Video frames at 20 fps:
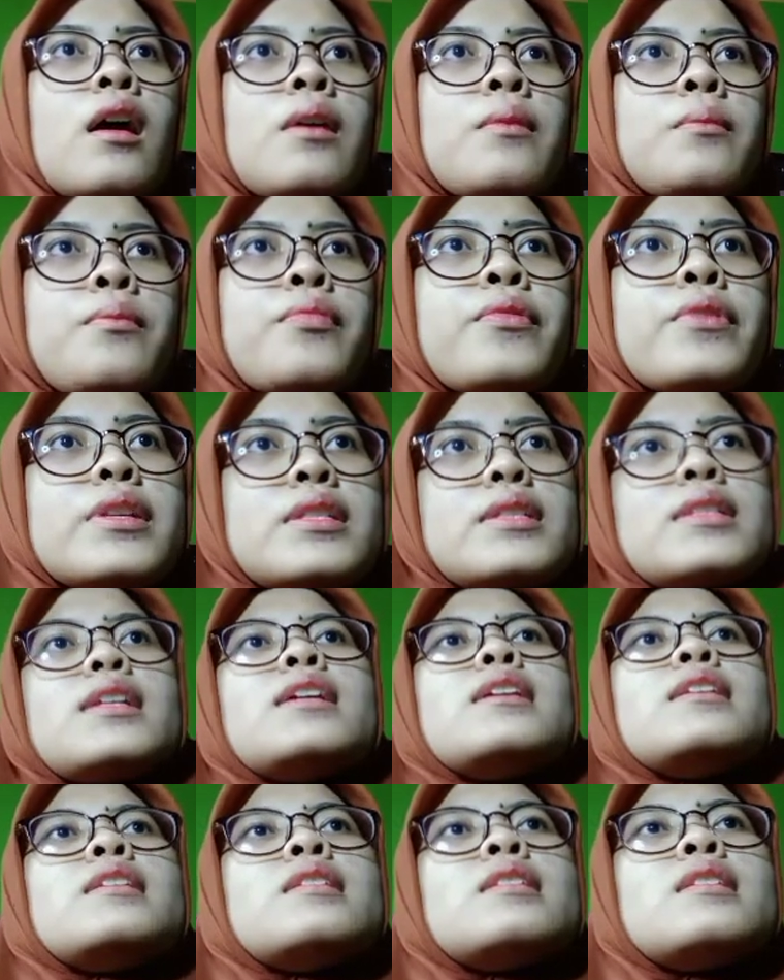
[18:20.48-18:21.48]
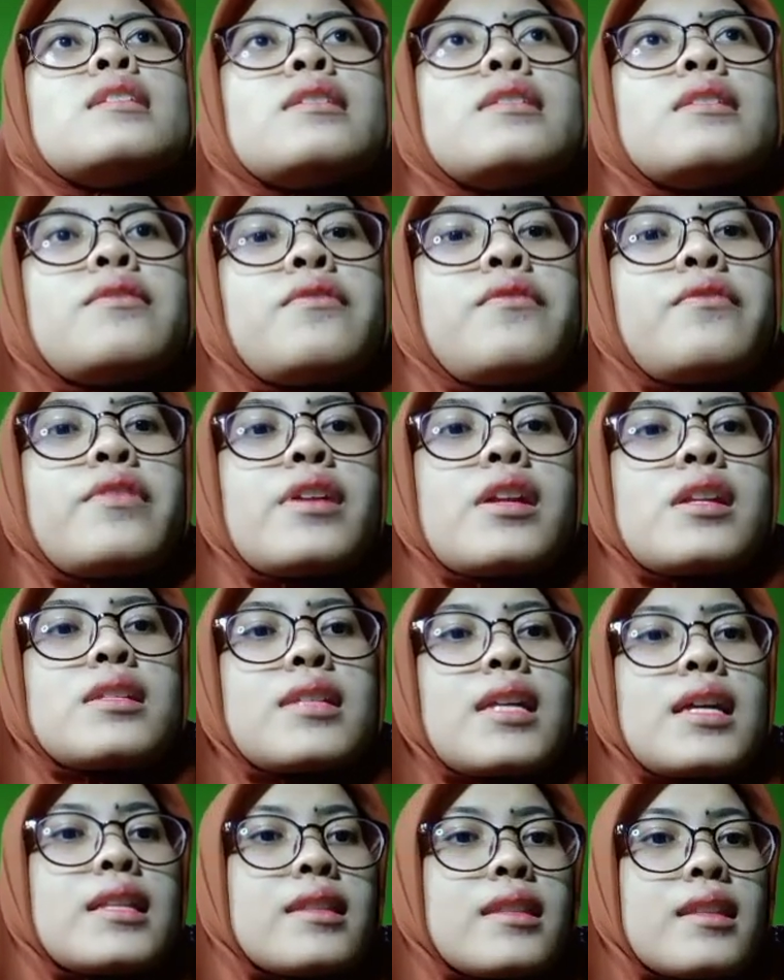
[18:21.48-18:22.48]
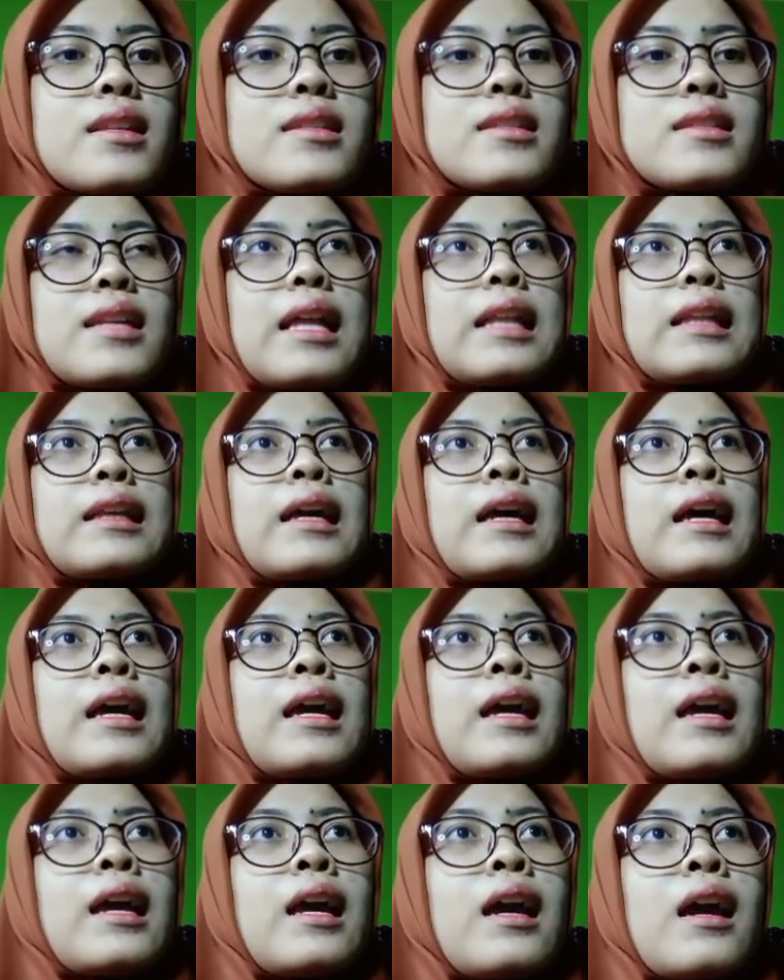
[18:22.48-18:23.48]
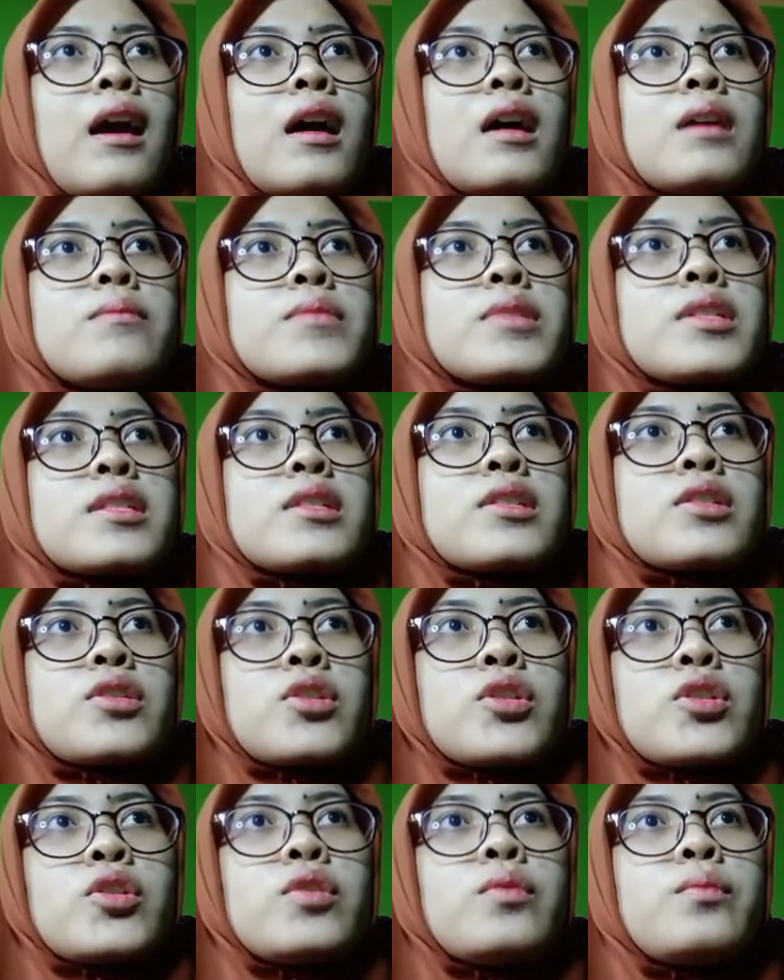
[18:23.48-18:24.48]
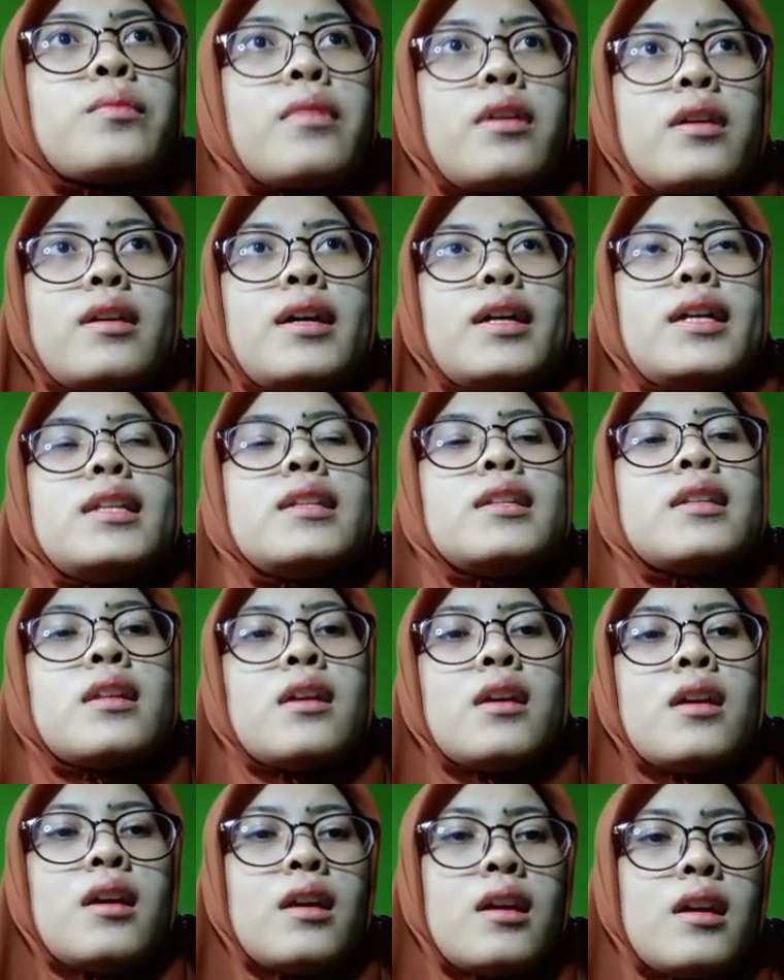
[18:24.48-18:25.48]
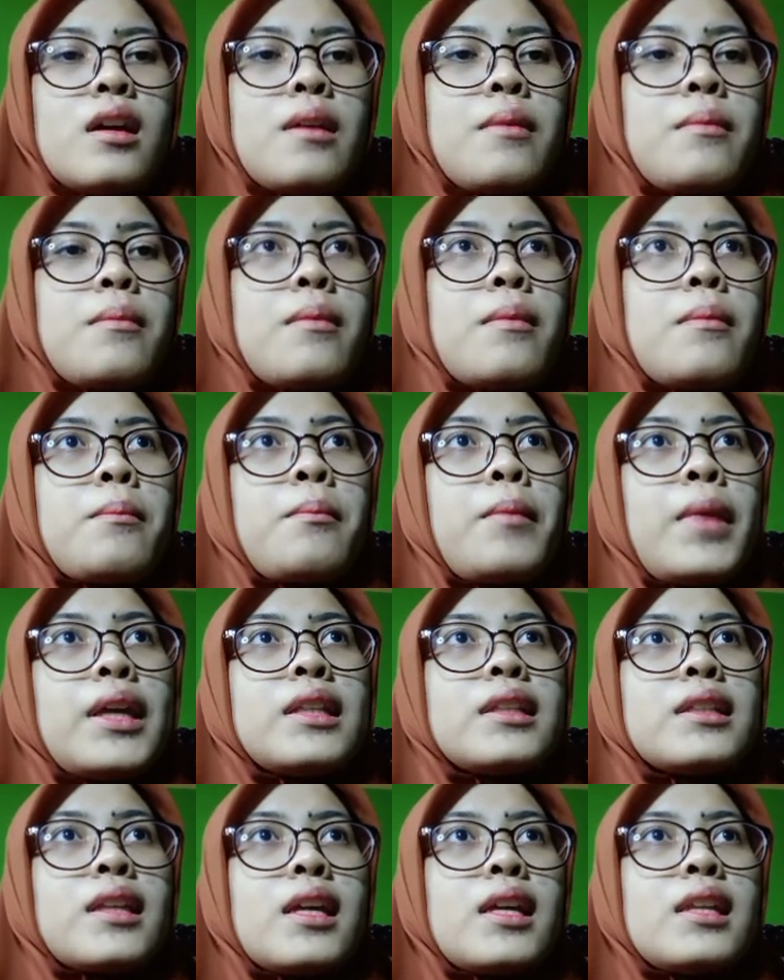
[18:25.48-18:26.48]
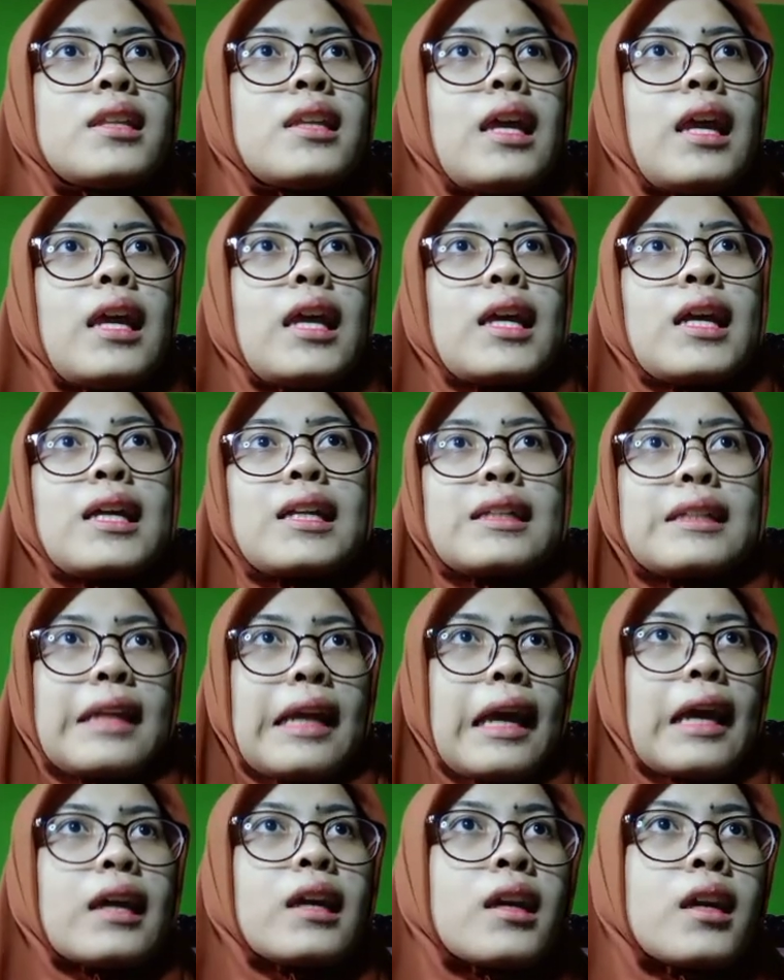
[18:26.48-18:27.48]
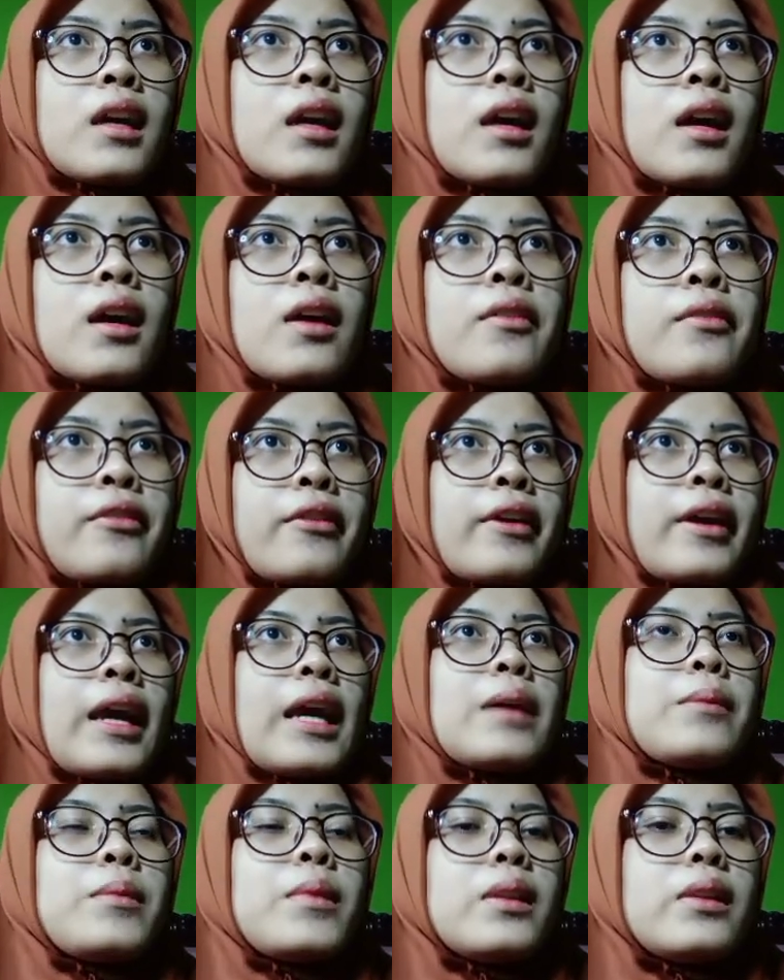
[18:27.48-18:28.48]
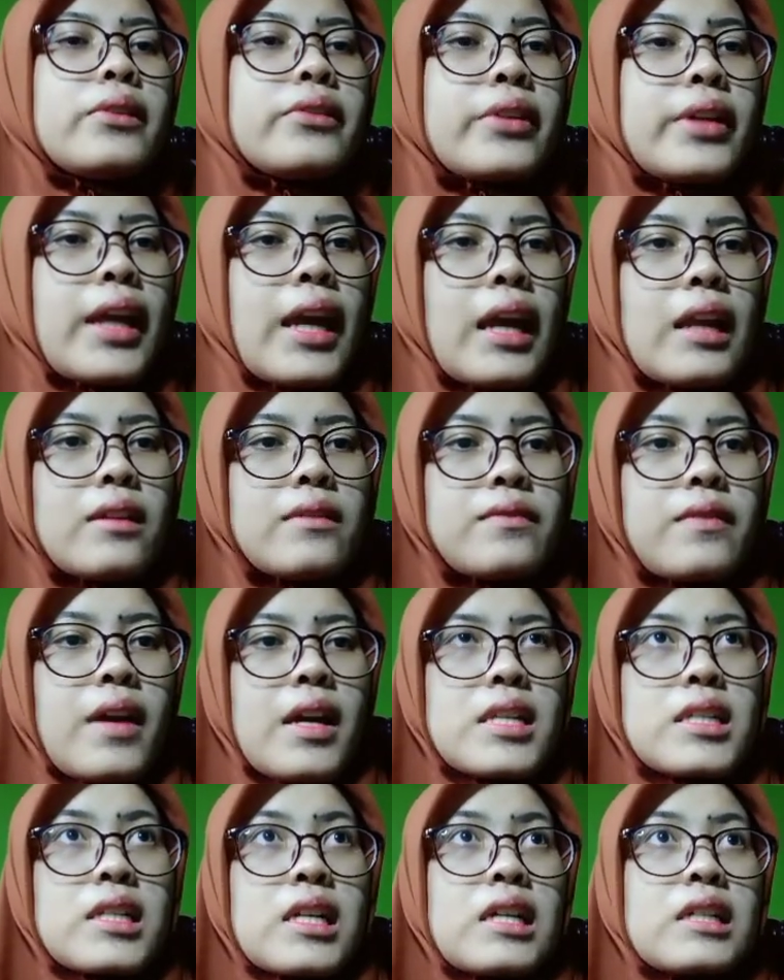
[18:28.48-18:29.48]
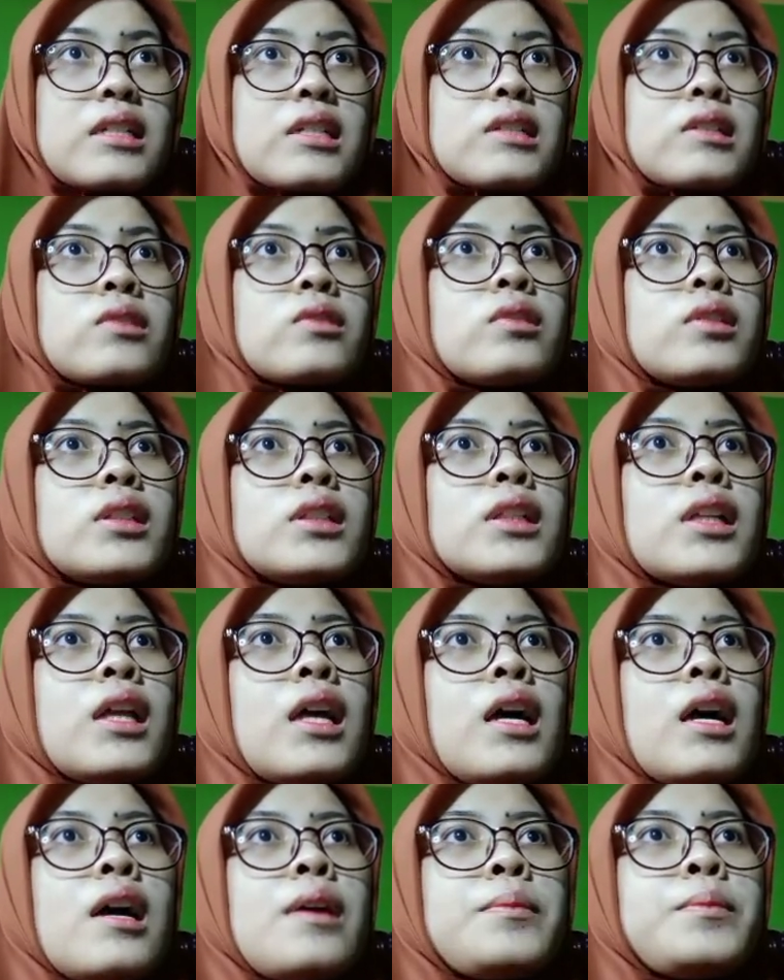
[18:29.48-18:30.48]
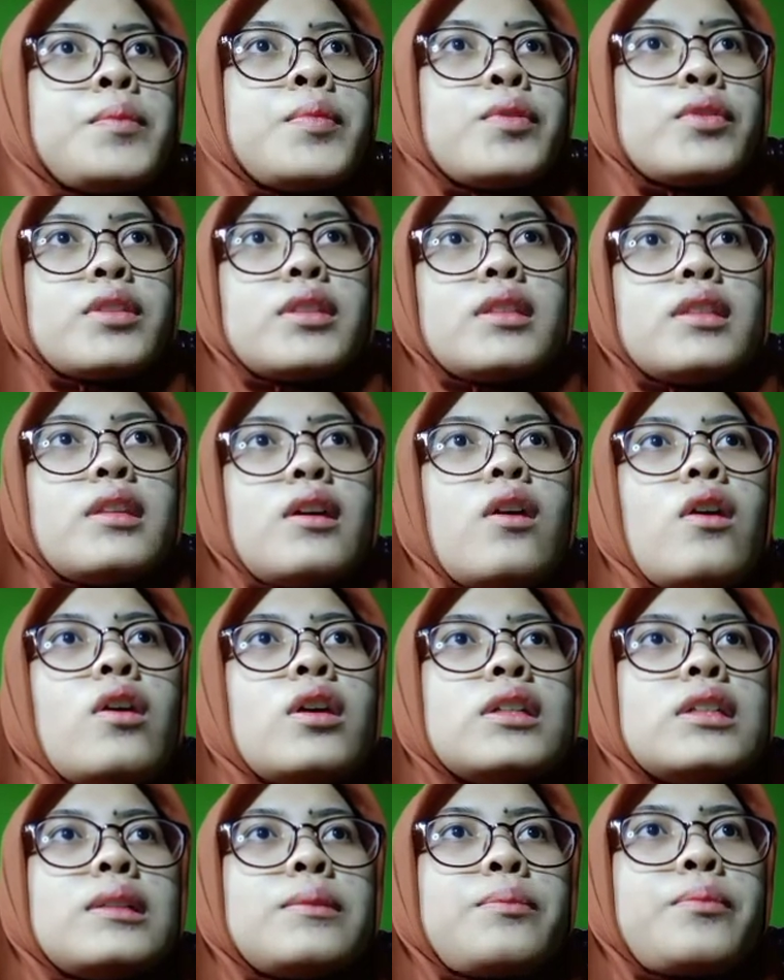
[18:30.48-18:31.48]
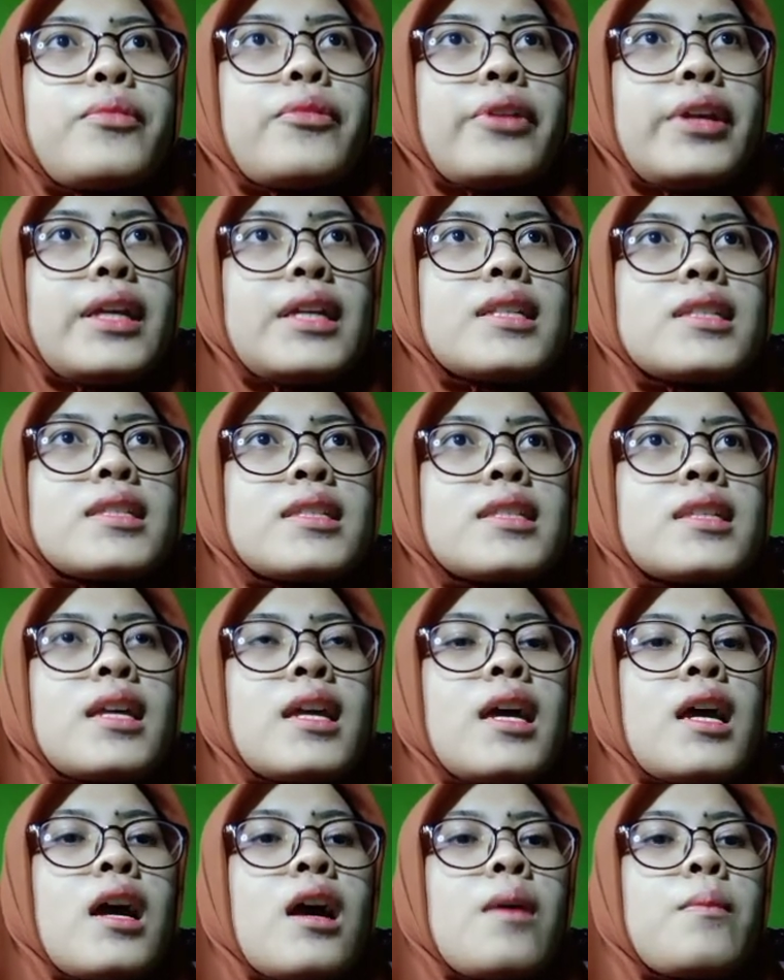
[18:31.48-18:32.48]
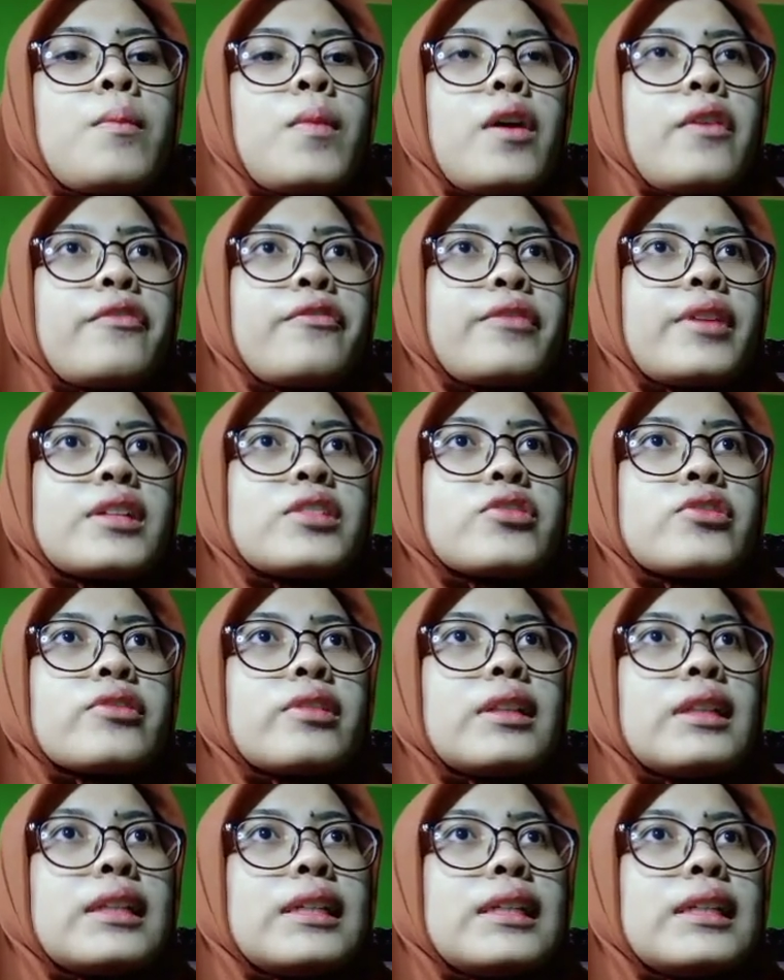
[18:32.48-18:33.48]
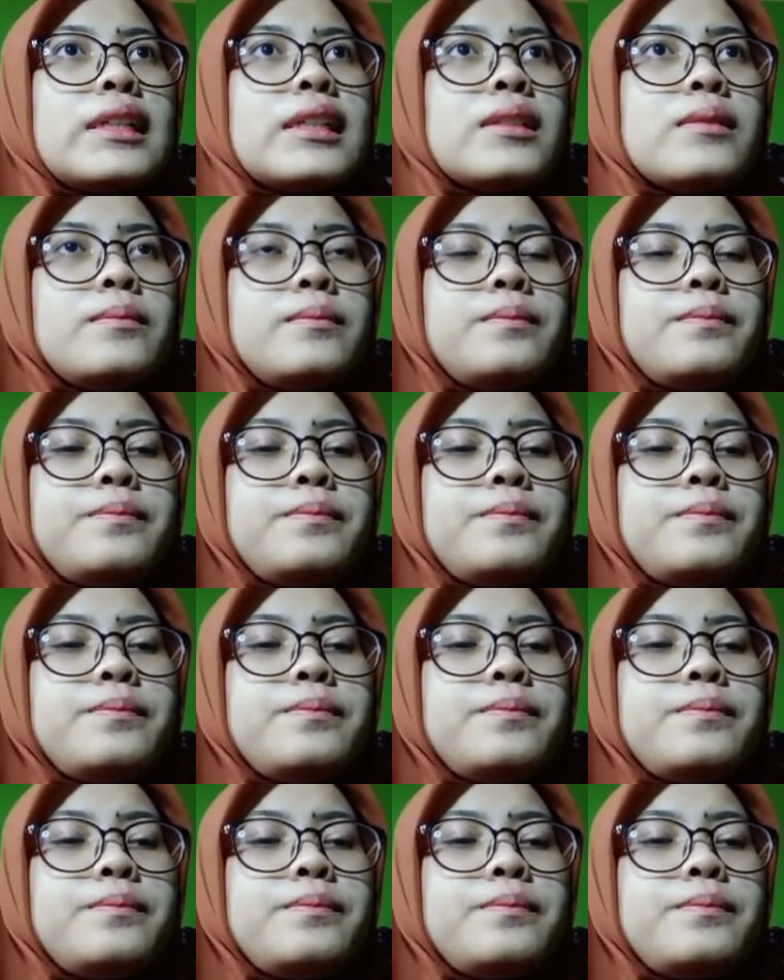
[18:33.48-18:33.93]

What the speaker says: present the first sentence that comes to mind, maintain eye contact, vocabulary and voice control, put on the brakes, move naturally,